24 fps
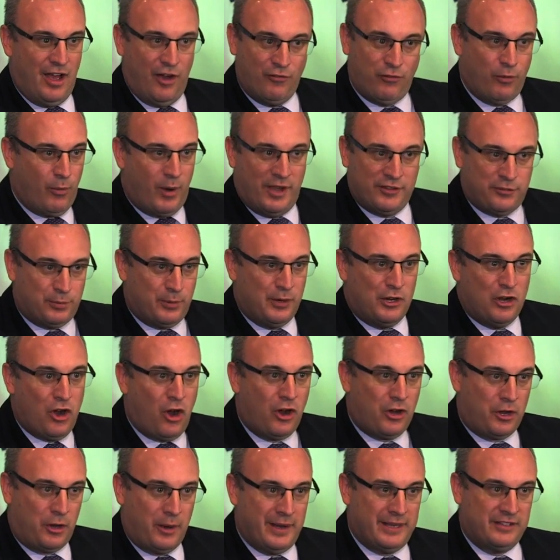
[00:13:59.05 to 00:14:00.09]
Otherwise, we're
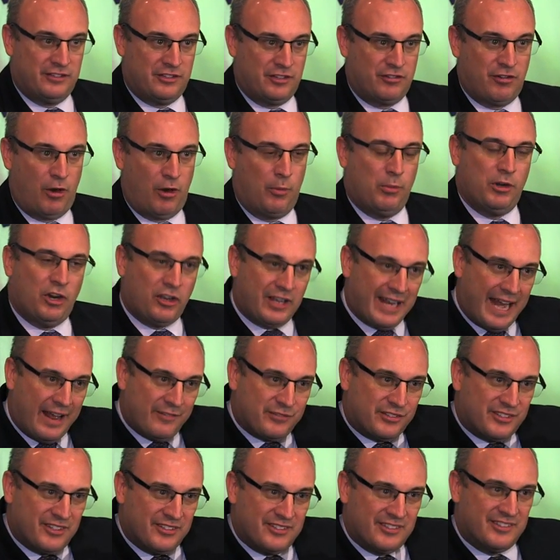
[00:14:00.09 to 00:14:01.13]
not going to grow. We're not going to
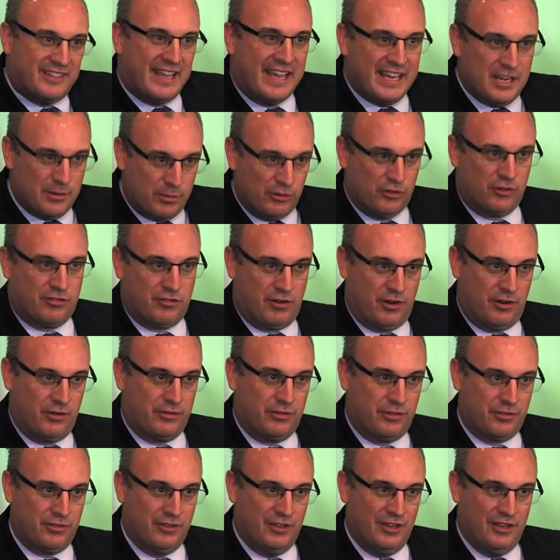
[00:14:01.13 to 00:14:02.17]
have sustainable
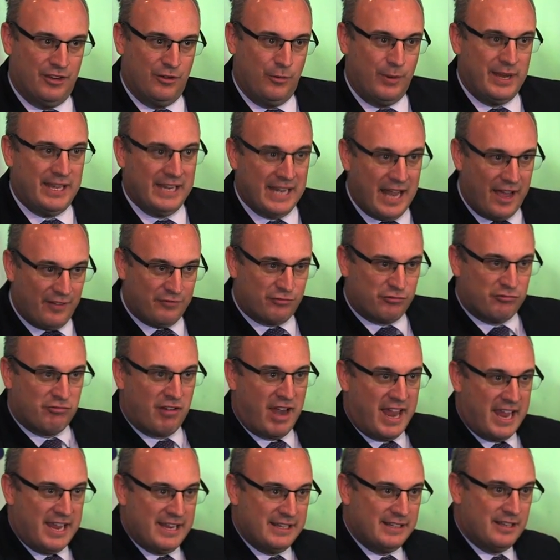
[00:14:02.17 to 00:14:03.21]
growth. We can have
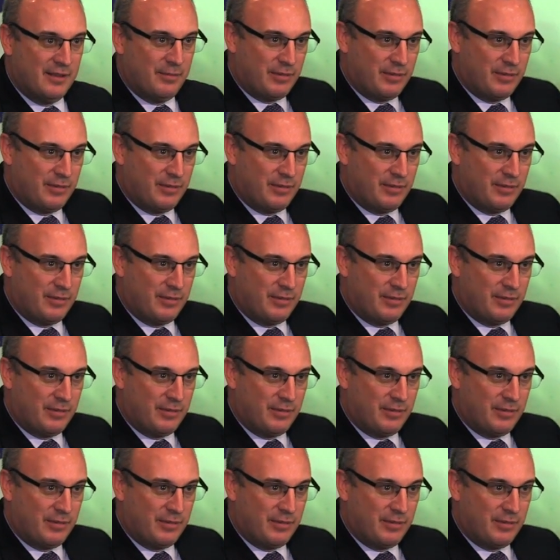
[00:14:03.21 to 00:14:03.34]
rain